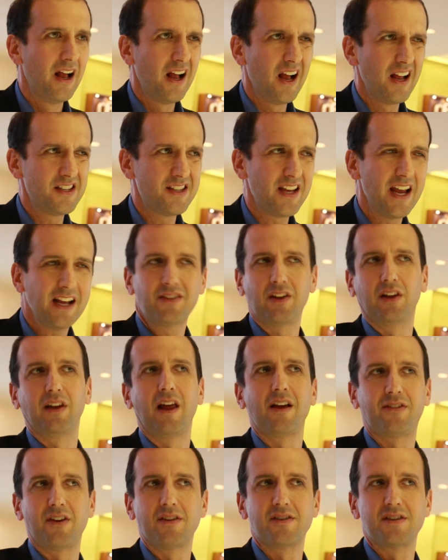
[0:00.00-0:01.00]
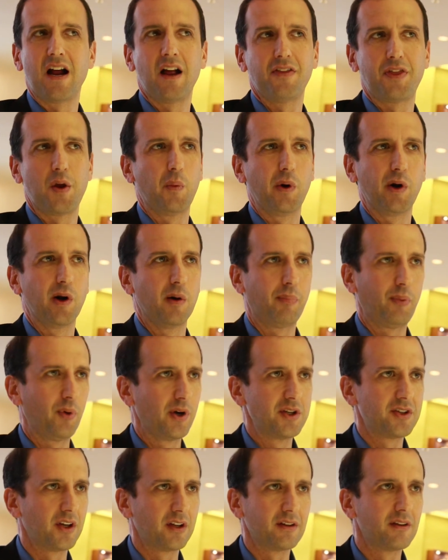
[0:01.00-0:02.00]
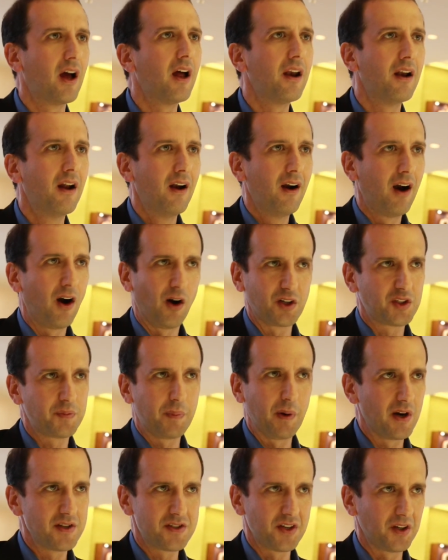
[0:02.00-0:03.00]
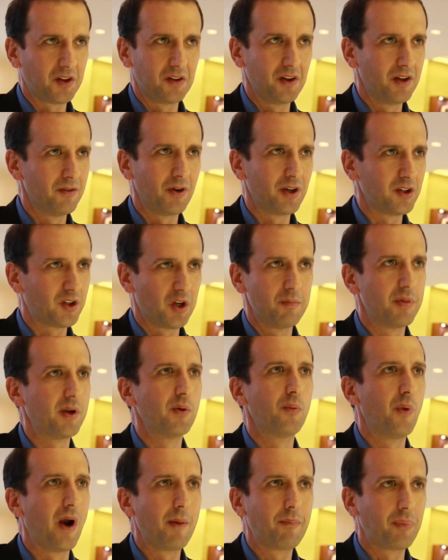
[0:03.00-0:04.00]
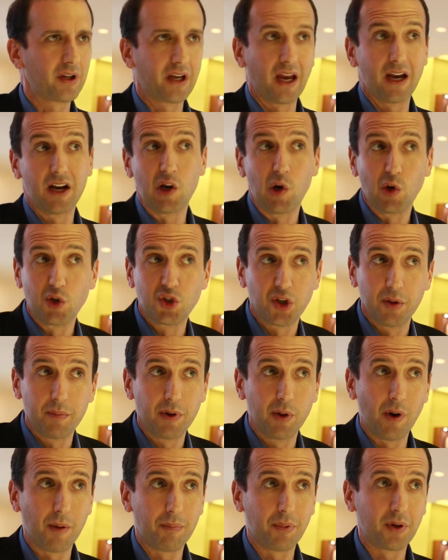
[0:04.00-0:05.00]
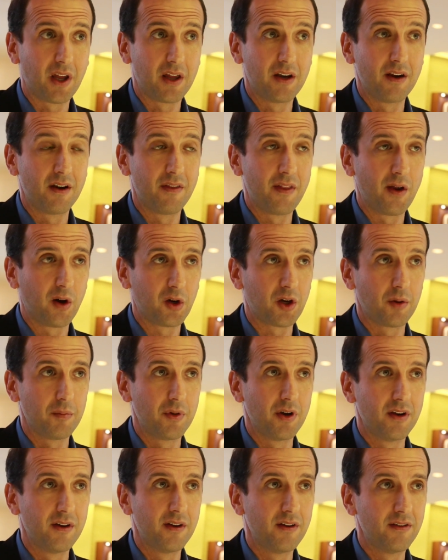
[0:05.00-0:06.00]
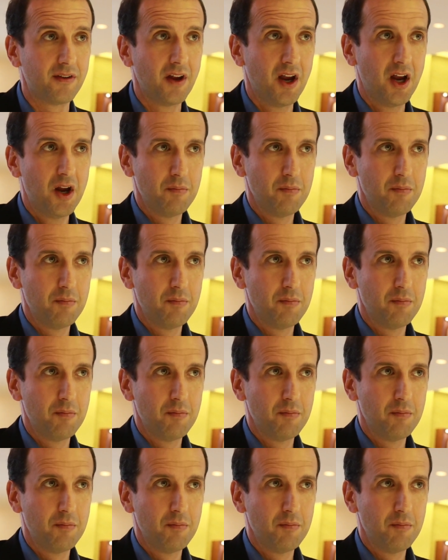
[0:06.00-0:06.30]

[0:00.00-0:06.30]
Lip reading: and take the lessons, not that we were preaching that our experience in Cleveland could be replicated or should be replicated in their communities,